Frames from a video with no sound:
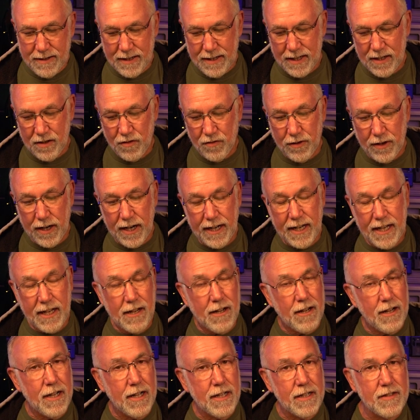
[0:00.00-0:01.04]
Today is Friday,
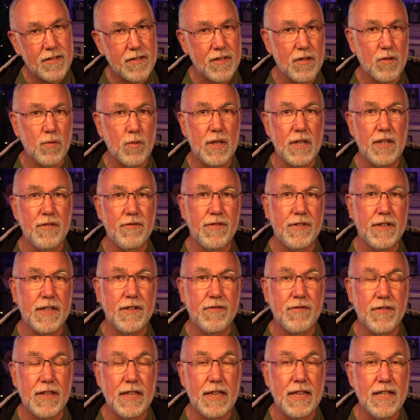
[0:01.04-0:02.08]
August the
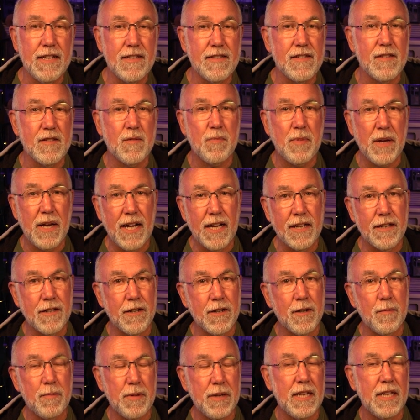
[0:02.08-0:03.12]
25th, and this is
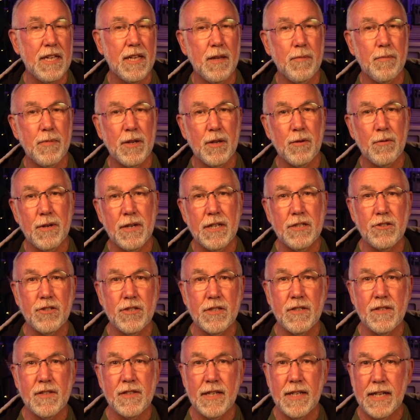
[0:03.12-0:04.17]
Backyard Beekeeping
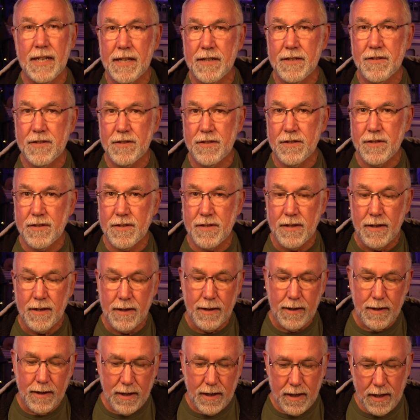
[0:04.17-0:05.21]
Questions and Answers,
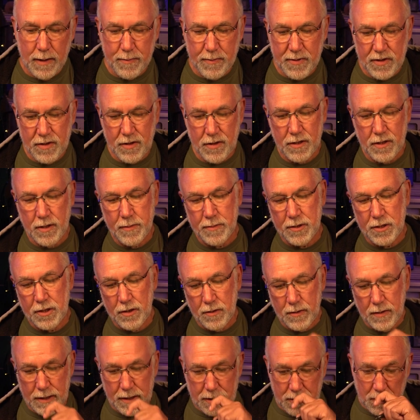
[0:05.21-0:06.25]
episode number
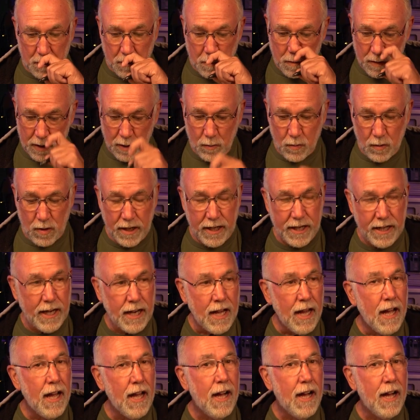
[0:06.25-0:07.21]
221.